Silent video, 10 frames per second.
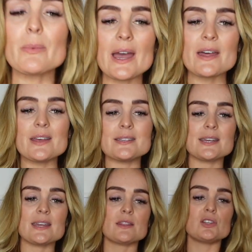wear this
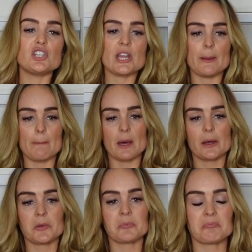in the gym?
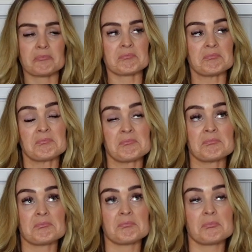
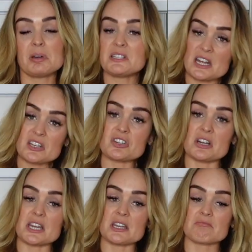
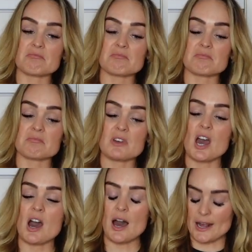Potentially.
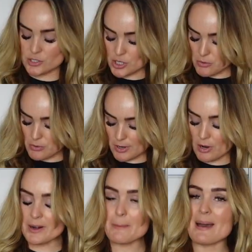I
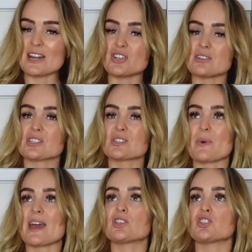can't imagine
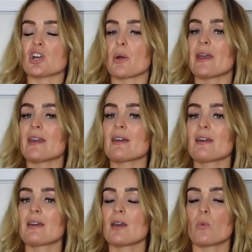sweat showing
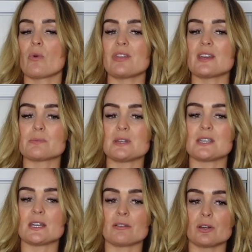with this
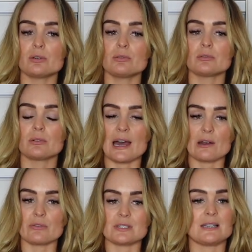material, and
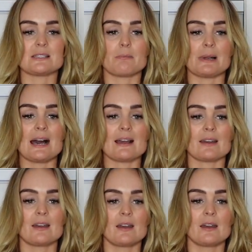obviously it's in black,
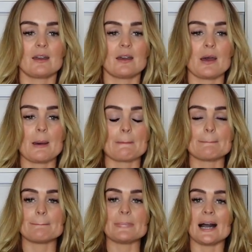
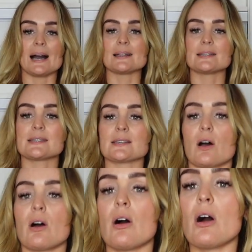but
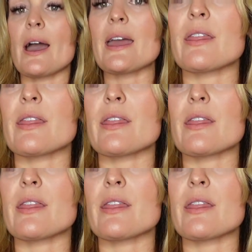I